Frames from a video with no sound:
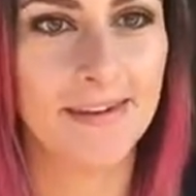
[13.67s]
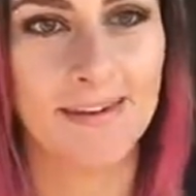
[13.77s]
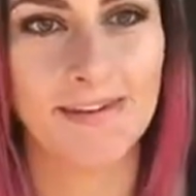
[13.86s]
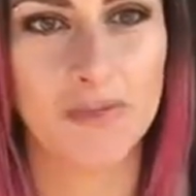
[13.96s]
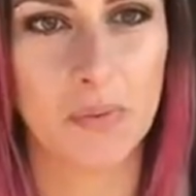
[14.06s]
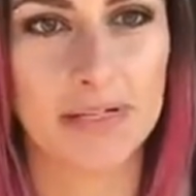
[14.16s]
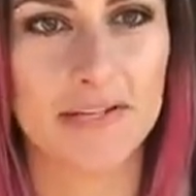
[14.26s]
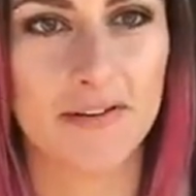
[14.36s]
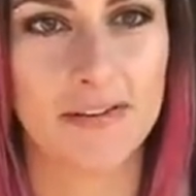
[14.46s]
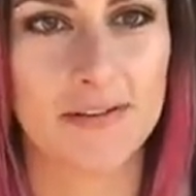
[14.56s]
and a
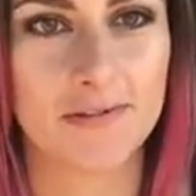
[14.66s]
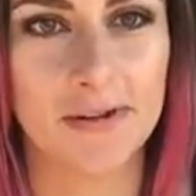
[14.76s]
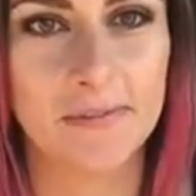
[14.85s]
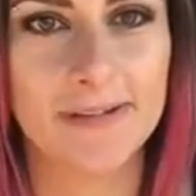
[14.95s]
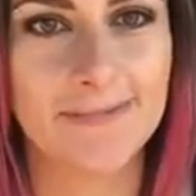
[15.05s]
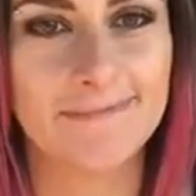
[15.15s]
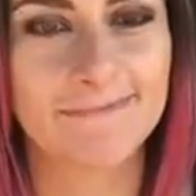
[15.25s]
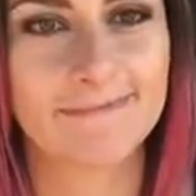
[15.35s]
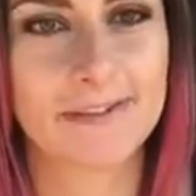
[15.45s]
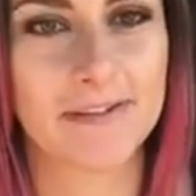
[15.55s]
$20 treatment.
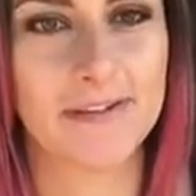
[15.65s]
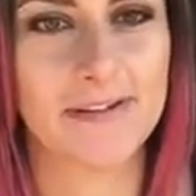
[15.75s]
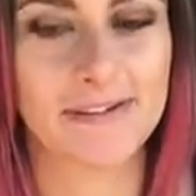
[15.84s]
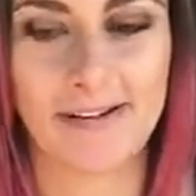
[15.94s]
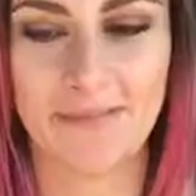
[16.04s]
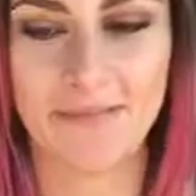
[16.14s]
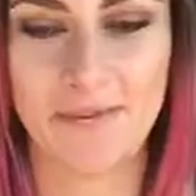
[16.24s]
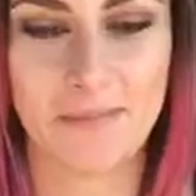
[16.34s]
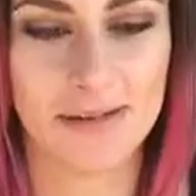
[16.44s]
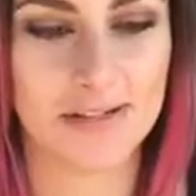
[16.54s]
So I've
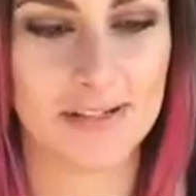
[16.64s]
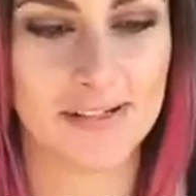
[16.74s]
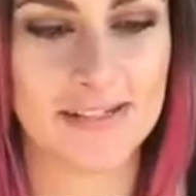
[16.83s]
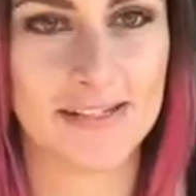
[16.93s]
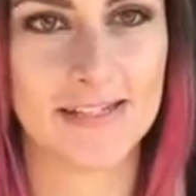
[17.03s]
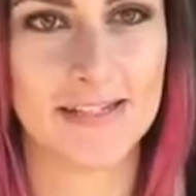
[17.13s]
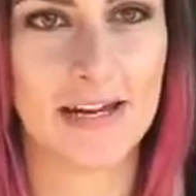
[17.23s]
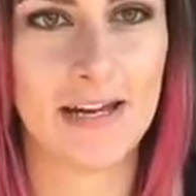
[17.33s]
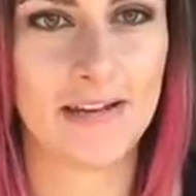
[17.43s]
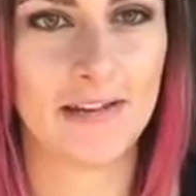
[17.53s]
got my jugs here
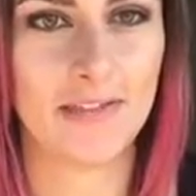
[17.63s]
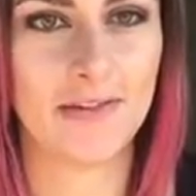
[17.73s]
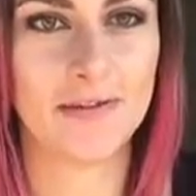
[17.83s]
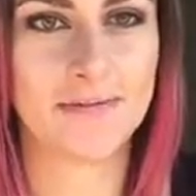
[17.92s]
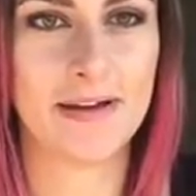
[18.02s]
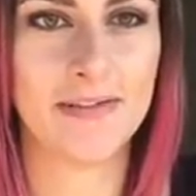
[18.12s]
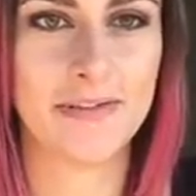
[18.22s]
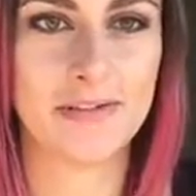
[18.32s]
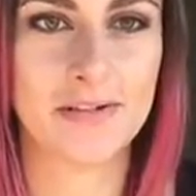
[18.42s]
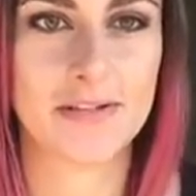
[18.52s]
today and I thought rather
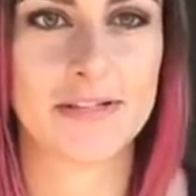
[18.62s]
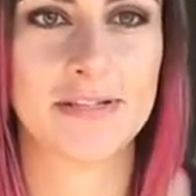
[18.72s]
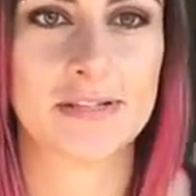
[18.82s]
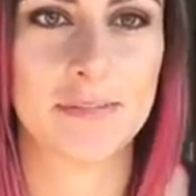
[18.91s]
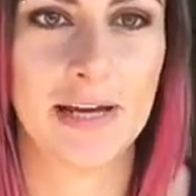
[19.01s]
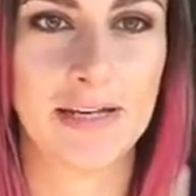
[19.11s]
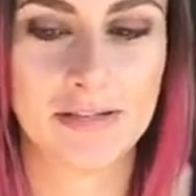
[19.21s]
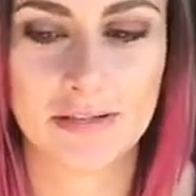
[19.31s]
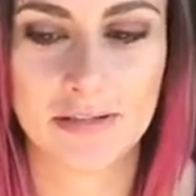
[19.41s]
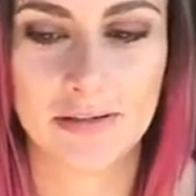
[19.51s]
than just explain
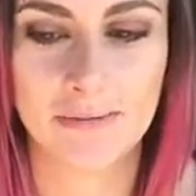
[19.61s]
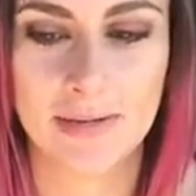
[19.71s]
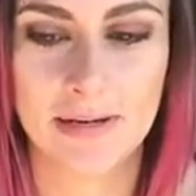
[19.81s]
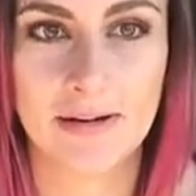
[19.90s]
it to you,